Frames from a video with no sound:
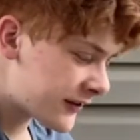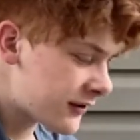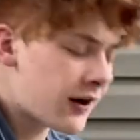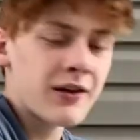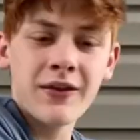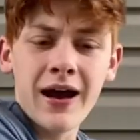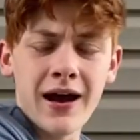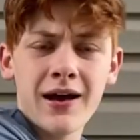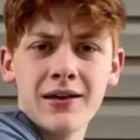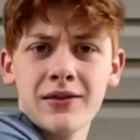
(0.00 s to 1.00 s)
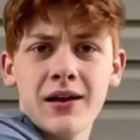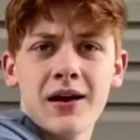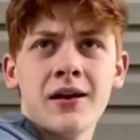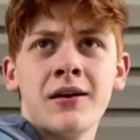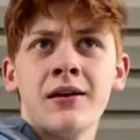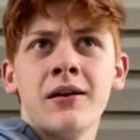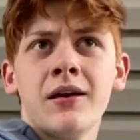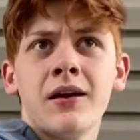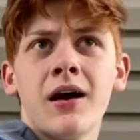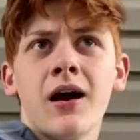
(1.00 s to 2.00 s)
not that, then
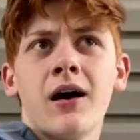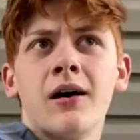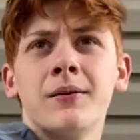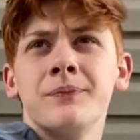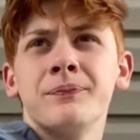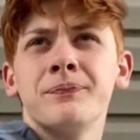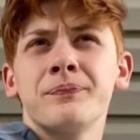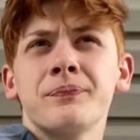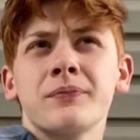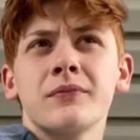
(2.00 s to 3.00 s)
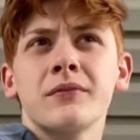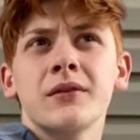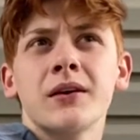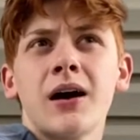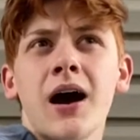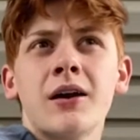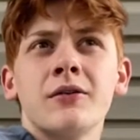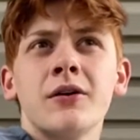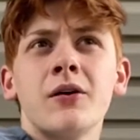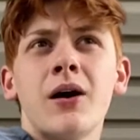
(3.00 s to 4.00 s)
I don't
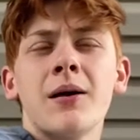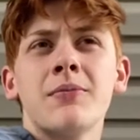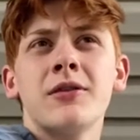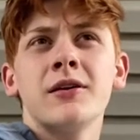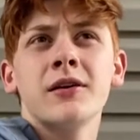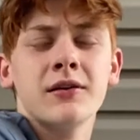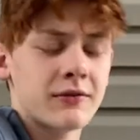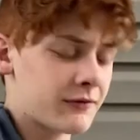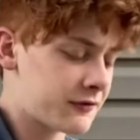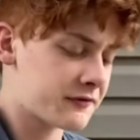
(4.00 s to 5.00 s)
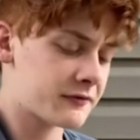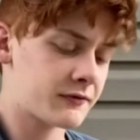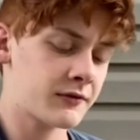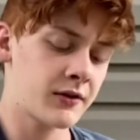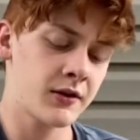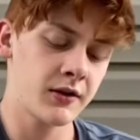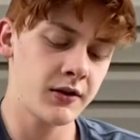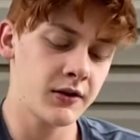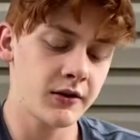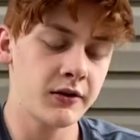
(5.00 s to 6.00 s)
know, I'm thinking of
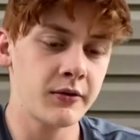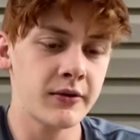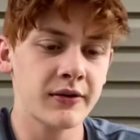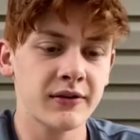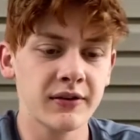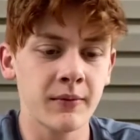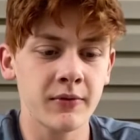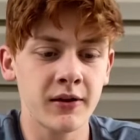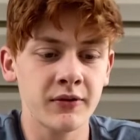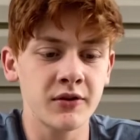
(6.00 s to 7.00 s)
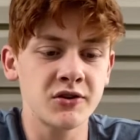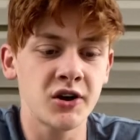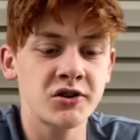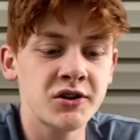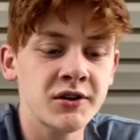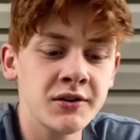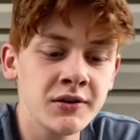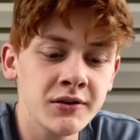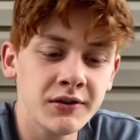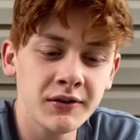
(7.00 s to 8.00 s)
doing something in the judging
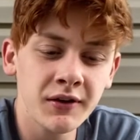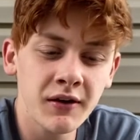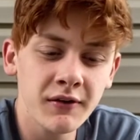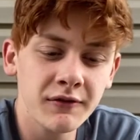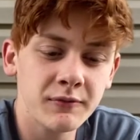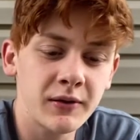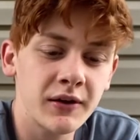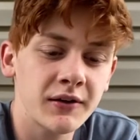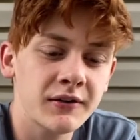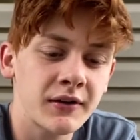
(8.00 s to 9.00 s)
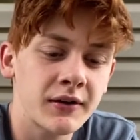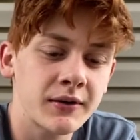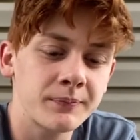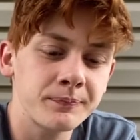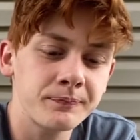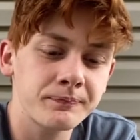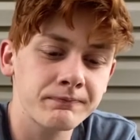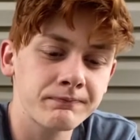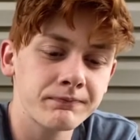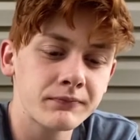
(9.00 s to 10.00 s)
stuff, because
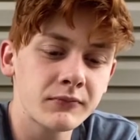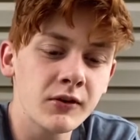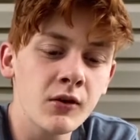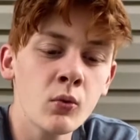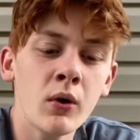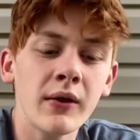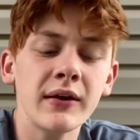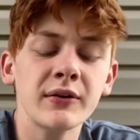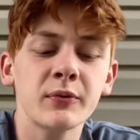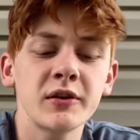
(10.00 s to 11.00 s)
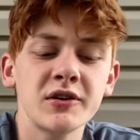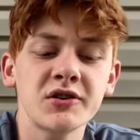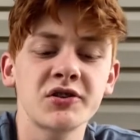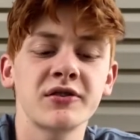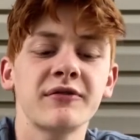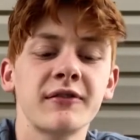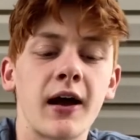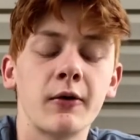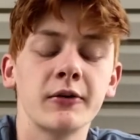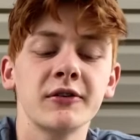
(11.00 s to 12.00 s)
while it is really just judging
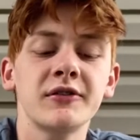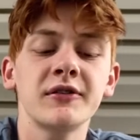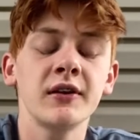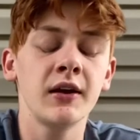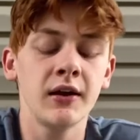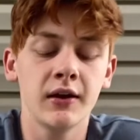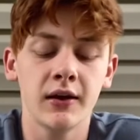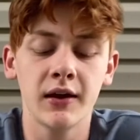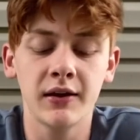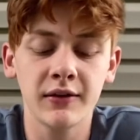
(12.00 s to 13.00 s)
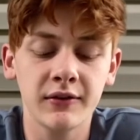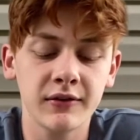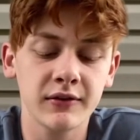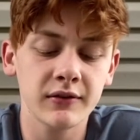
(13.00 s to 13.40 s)
flowers, it is